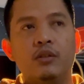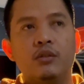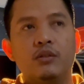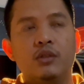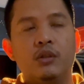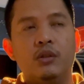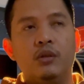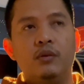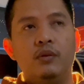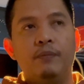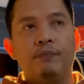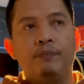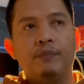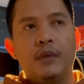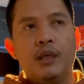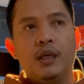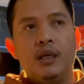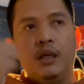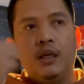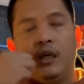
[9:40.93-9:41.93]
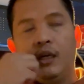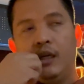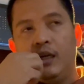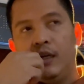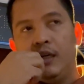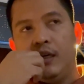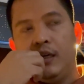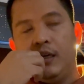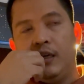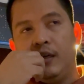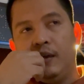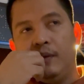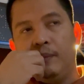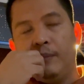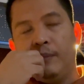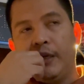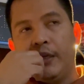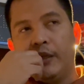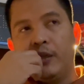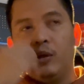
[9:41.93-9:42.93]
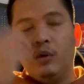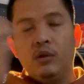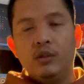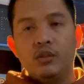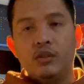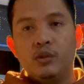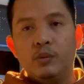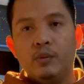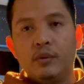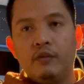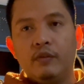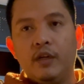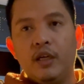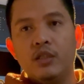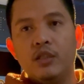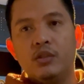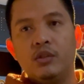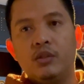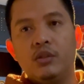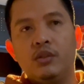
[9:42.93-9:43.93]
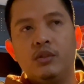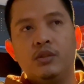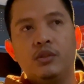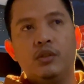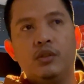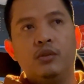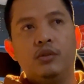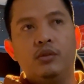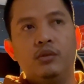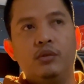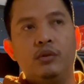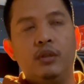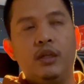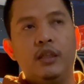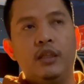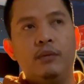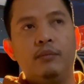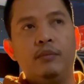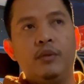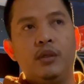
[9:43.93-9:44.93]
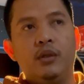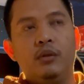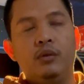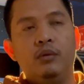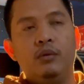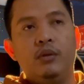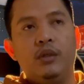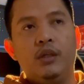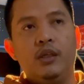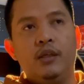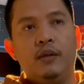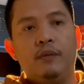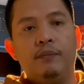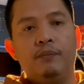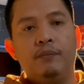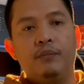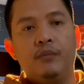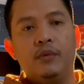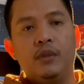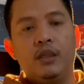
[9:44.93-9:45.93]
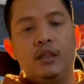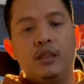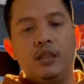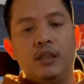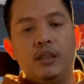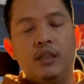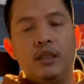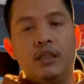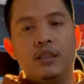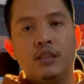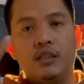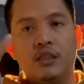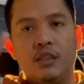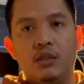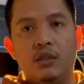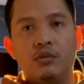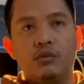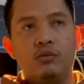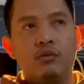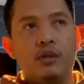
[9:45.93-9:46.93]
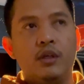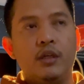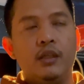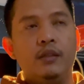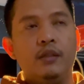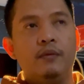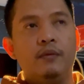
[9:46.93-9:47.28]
So I called the supervisors to let them know it doesn't sound right.